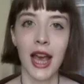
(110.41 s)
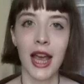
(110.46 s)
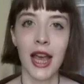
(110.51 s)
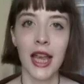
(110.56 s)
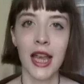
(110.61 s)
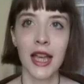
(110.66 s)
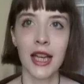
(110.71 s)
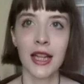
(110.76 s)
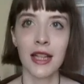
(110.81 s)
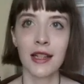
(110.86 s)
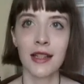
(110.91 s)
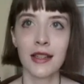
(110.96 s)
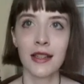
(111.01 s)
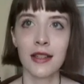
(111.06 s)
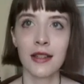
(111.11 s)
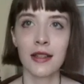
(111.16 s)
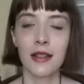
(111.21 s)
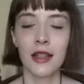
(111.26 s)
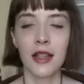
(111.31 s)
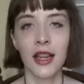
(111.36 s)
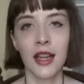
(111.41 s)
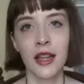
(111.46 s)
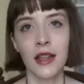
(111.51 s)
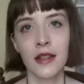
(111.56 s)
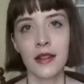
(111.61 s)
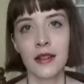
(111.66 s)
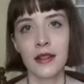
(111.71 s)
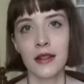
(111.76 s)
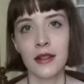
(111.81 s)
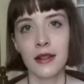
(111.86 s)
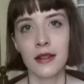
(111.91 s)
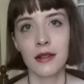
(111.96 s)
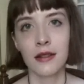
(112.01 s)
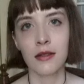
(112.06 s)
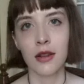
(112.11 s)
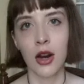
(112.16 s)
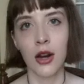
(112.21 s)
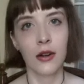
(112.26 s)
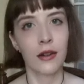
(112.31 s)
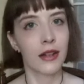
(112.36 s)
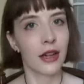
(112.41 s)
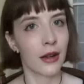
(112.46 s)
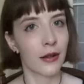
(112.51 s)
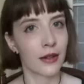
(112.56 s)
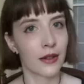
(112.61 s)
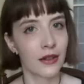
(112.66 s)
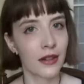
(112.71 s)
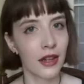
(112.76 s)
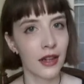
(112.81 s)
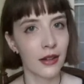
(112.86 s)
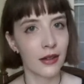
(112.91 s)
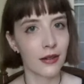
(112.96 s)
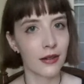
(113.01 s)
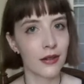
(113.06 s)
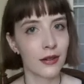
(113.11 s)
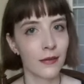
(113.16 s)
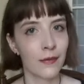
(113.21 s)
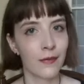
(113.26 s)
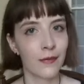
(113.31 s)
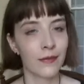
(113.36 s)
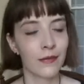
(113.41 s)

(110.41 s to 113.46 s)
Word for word: And the kids aren't downstairs.